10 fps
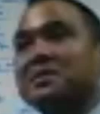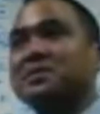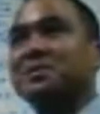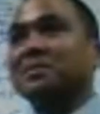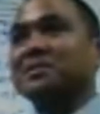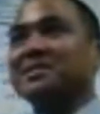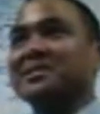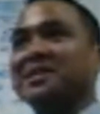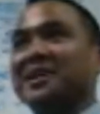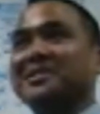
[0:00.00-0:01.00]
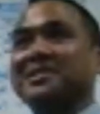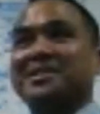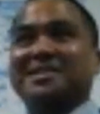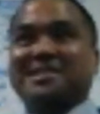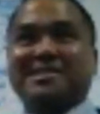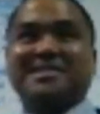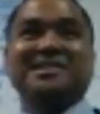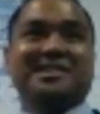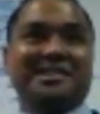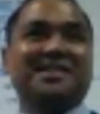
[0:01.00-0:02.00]
hints as to what the contest
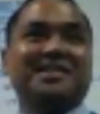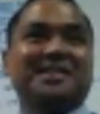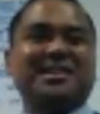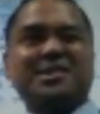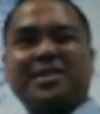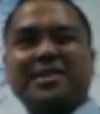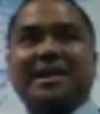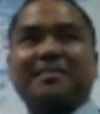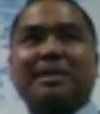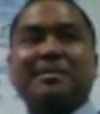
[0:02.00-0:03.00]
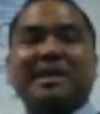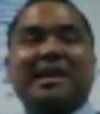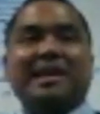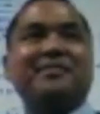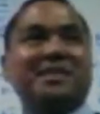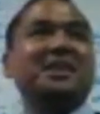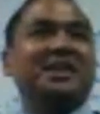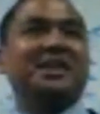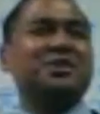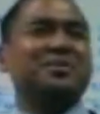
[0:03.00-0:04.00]
is. You guys are starting to probably
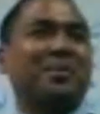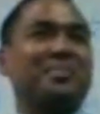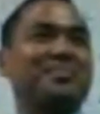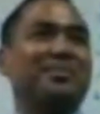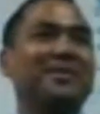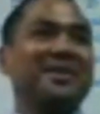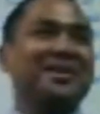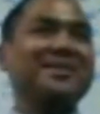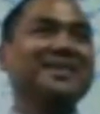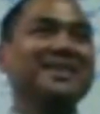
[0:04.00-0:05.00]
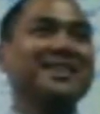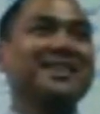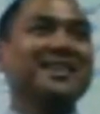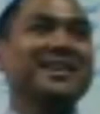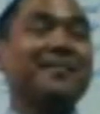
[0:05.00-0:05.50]
have an idea. You're smart people, I know.